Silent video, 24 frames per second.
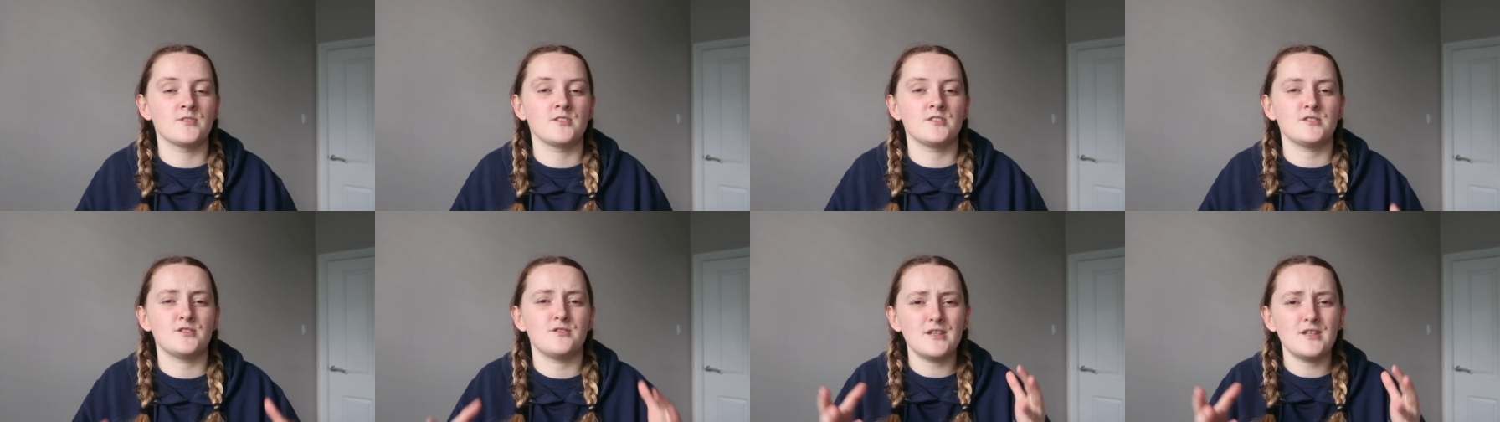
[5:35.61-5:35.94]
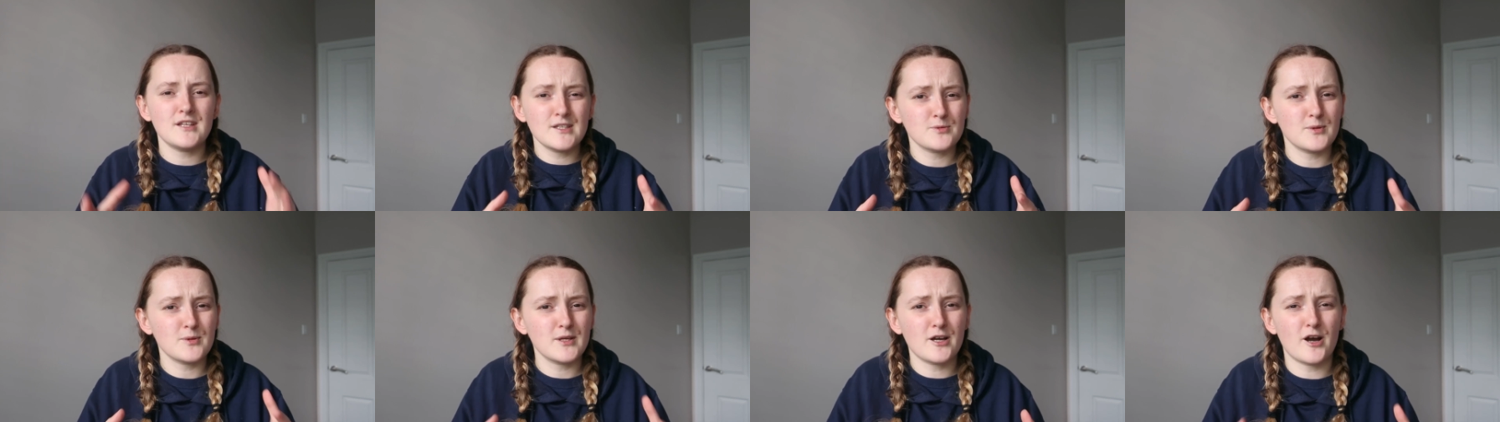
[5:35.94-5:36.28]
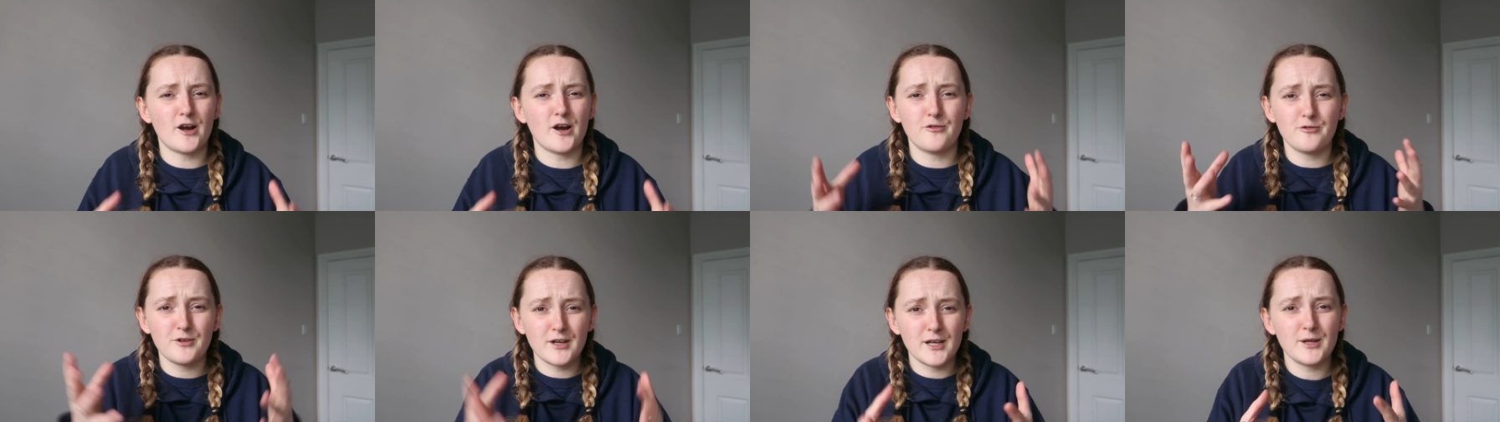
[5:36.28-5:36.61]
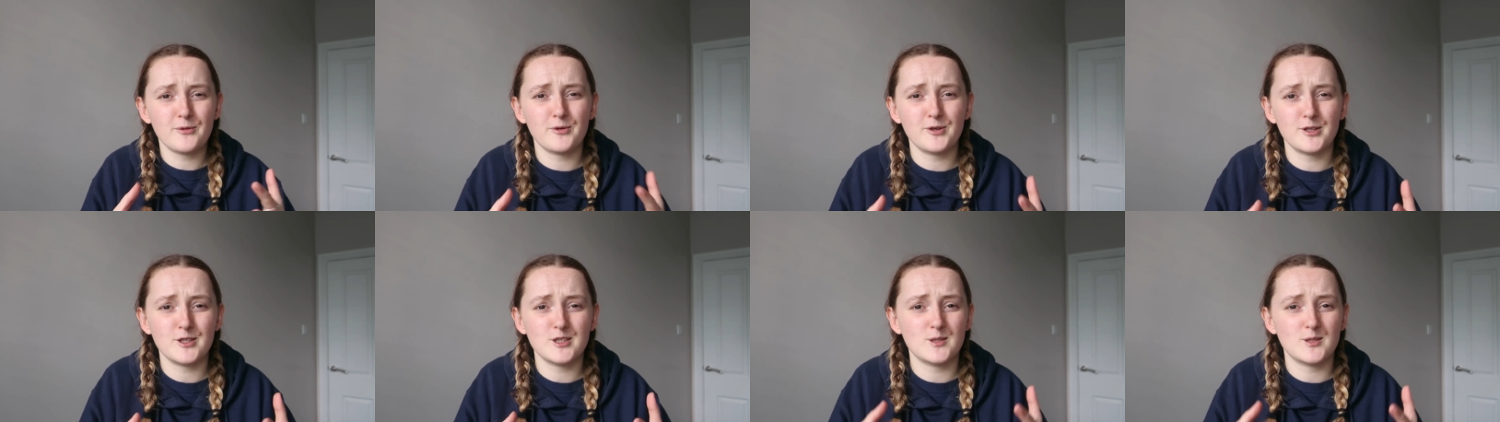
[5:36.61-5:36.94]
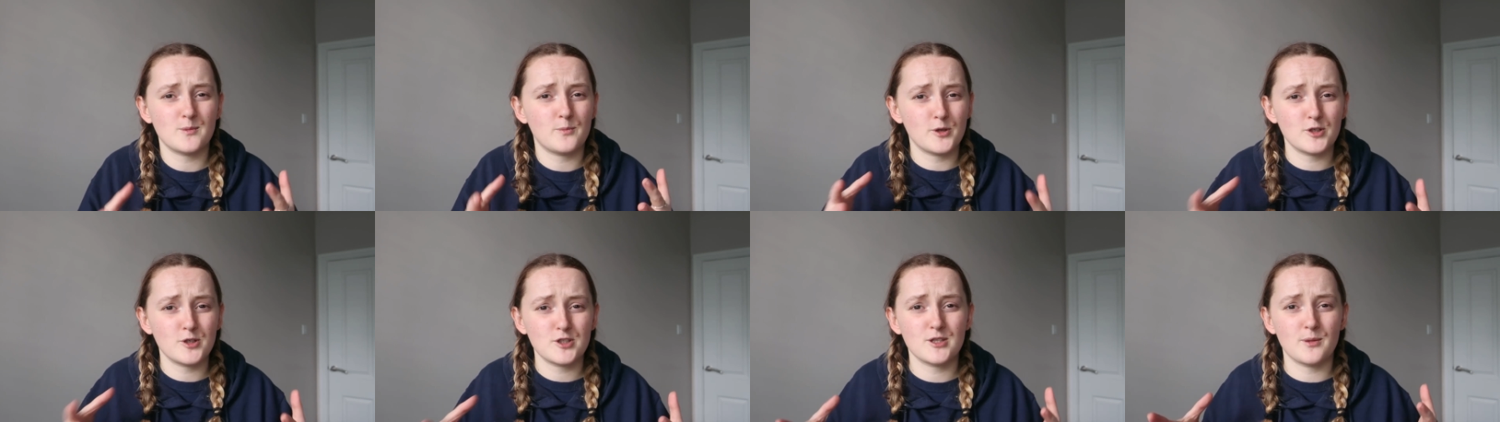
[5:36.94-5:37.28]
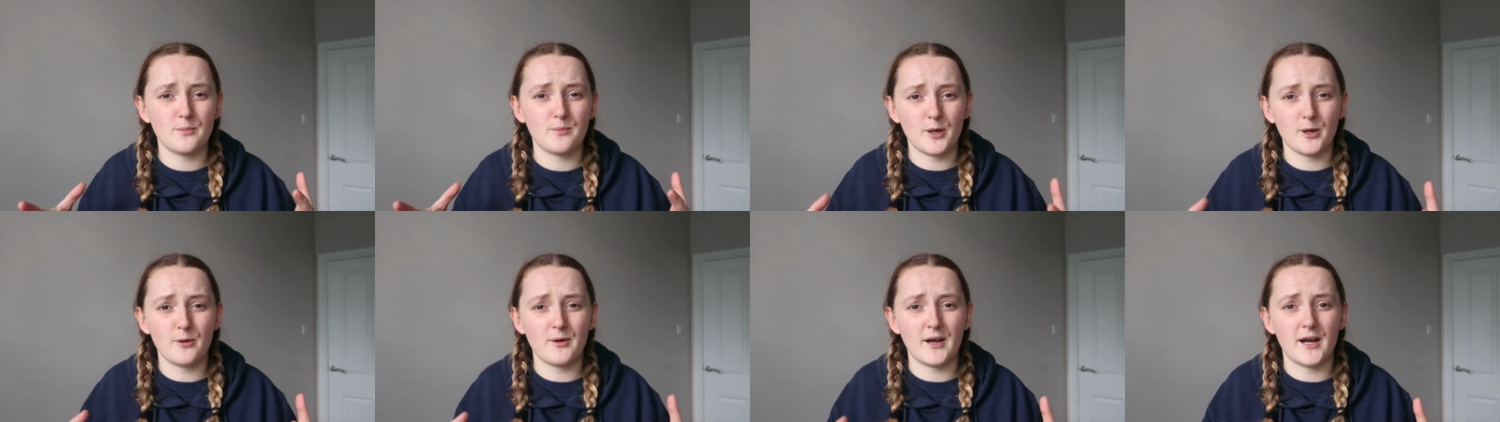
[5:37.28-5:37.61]
So this week, I really want you to push the
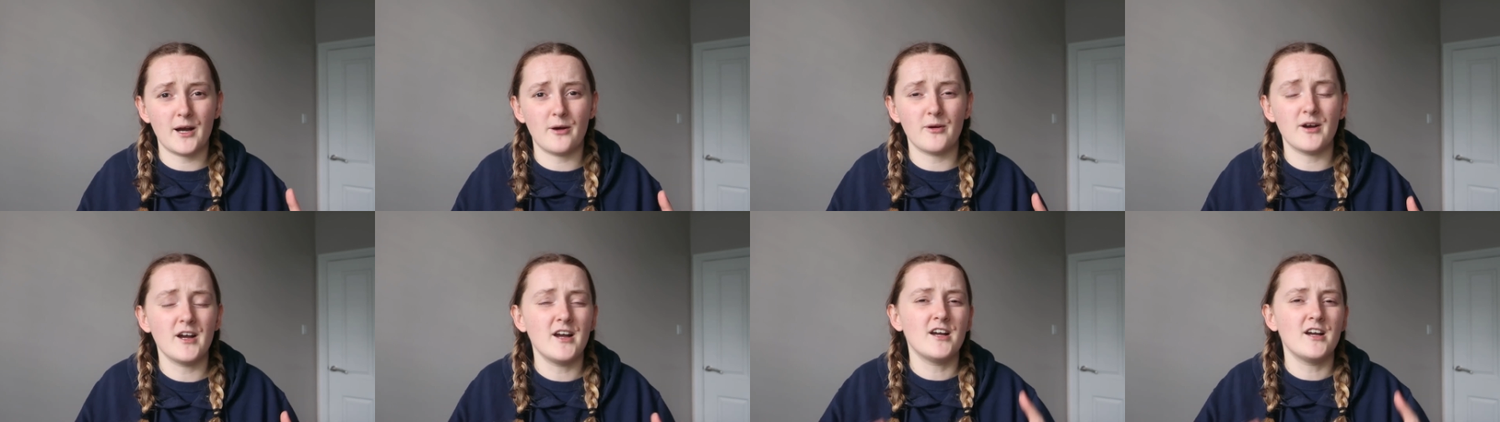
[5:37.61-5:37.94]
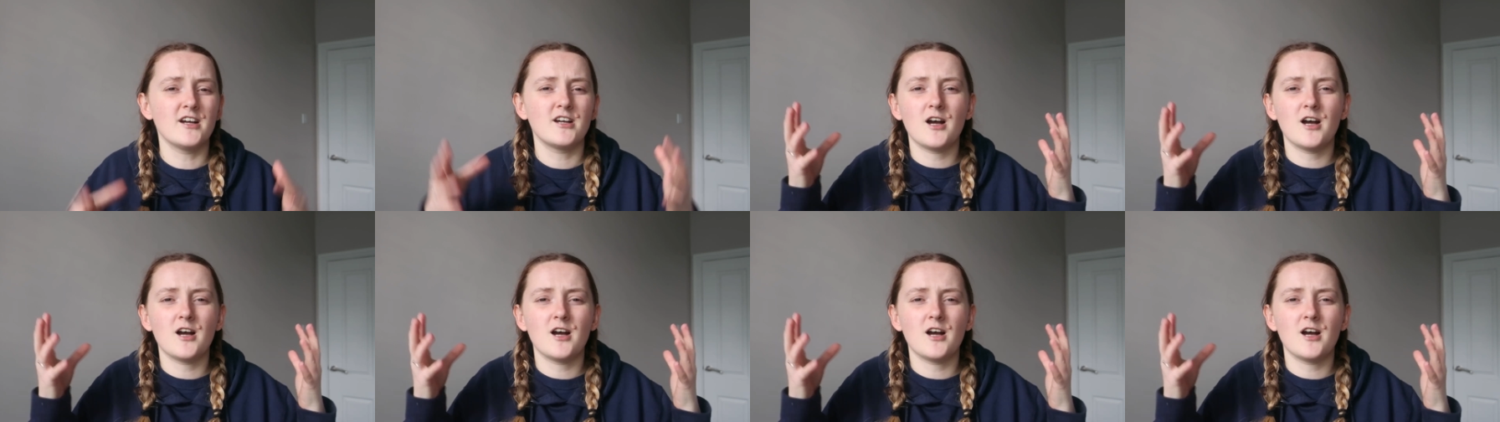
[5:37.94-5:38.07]
boat out,